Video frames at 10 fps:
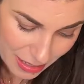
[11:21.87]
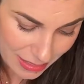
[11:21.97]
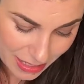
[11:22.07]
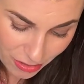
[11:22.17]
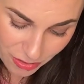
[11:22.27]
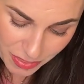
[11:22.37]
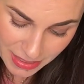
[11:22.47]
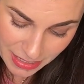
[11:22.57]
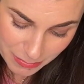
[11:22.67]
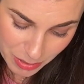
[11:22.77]
The other thing
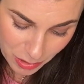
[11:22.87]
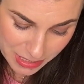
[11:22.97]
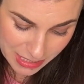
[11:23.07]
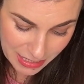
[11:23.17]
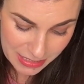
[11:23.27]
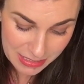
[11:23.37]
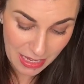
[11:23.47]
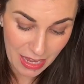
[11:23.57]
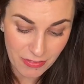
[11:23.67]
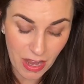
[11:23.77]
that I'm noticing is
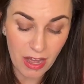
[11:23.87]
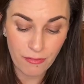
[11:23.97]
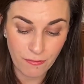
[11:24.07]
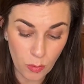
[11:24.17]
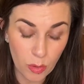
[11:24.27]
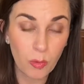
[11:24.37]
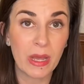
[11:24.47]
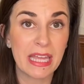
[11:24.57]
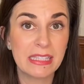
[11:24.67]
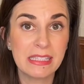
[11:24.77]
I've got 4
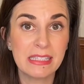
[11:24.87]
wins.